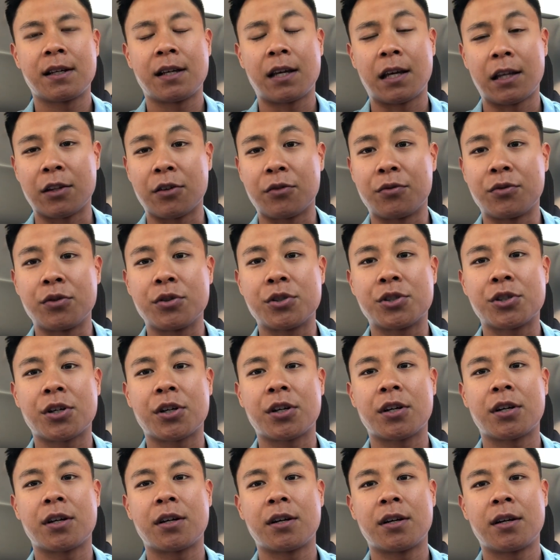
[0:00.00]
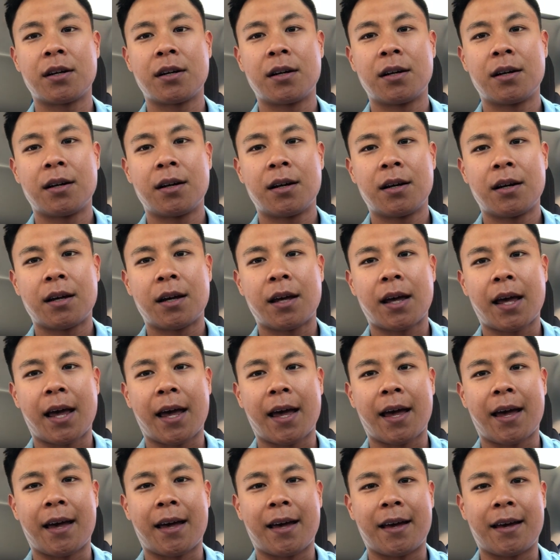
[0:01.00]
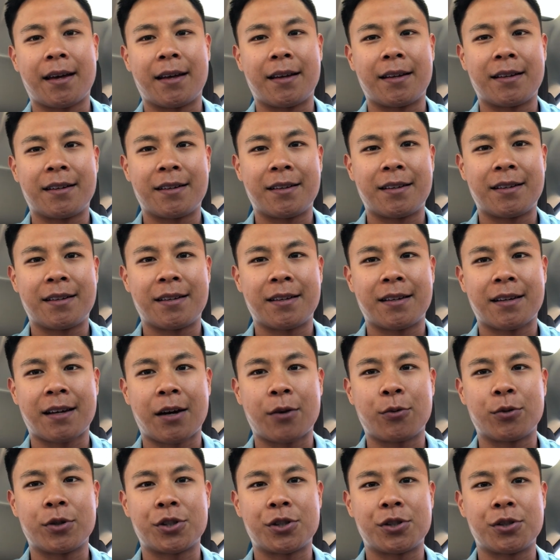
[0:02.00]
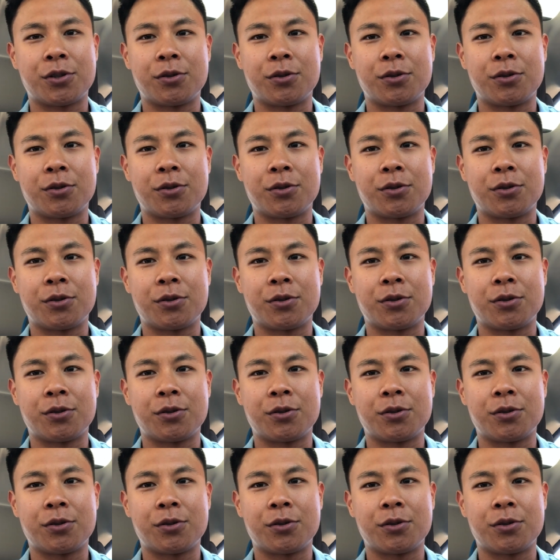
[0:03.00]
in the future. And I wish